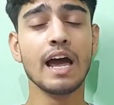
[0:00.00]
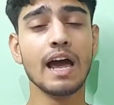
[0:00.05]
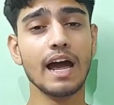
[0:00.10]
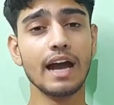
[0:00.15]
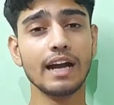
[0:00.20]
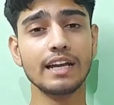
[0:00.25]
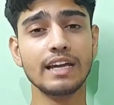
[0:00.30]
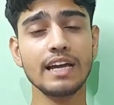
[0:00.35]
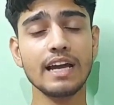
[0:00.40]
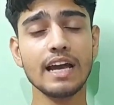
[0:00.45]

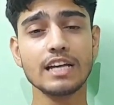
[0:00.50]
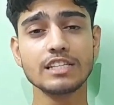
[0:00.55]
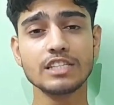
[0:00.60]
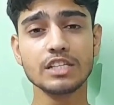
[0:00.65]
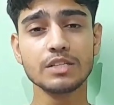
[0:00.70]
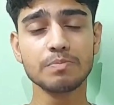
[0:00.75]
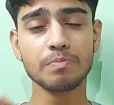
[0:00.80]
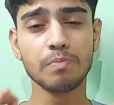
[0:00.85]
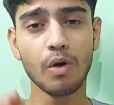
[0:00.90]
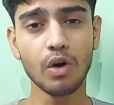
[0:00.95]
and he has
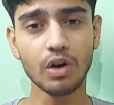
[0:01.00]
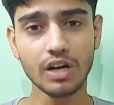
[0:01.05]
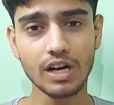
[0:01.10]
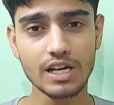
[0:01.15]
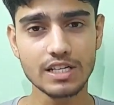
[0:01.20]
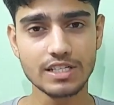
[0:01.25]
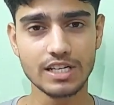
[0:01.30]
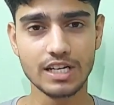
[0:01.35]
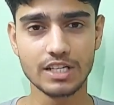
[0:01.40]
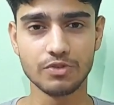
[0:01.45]
his
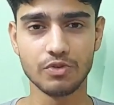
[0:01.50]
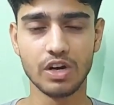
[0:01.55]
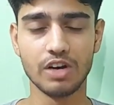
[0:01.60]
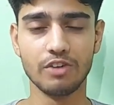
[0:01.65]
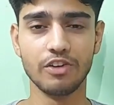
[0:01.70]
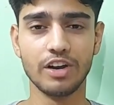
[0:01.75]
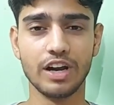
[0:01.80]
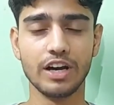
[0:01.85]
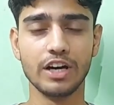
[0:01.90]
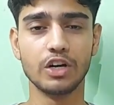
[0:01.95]
podcast as well
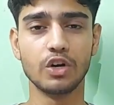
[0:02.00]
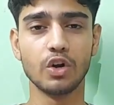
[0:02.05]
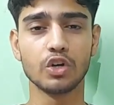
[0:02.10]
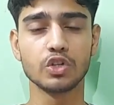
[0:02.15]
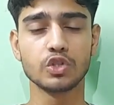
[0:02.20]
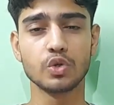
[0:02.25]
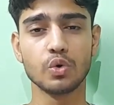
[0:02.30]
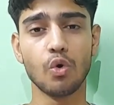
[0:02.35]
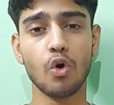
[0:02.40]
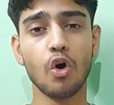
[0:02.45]
where he
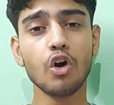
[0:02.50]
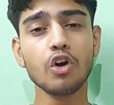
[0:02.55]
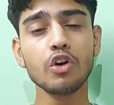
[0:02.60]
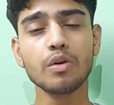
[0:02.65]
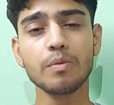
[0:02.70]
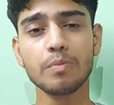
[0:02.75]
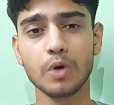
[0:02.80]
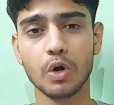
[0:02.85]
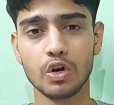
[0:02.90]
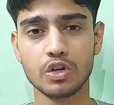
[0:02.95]
talks to
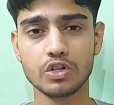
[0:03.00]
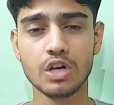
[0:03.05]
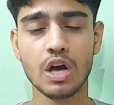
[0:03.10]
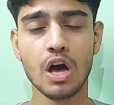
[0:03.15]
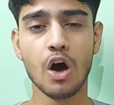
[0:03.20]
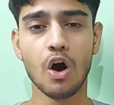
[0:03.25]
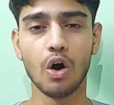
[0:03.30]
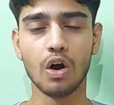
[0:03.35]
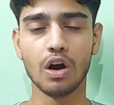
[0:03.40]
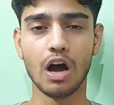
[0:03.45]
entrepreneurs
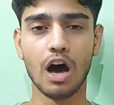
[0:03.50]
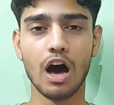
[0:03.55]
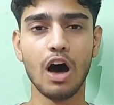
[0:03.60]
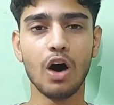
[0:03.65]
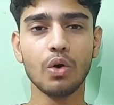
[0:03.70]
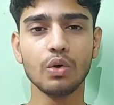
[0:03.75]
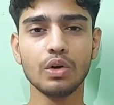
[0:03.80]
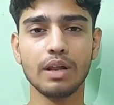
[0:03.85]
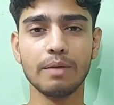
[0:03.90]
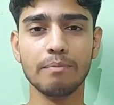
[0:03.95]
on
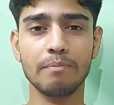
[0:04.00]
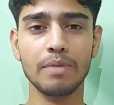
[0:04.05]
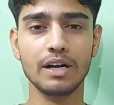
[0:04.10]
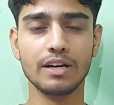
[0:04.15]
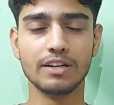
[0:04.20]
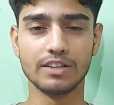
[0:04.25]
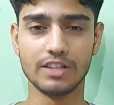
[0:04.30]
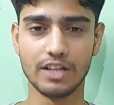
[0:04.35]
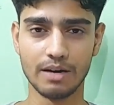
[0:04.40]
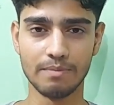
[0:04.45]
how they
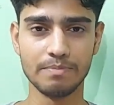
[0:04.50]
built their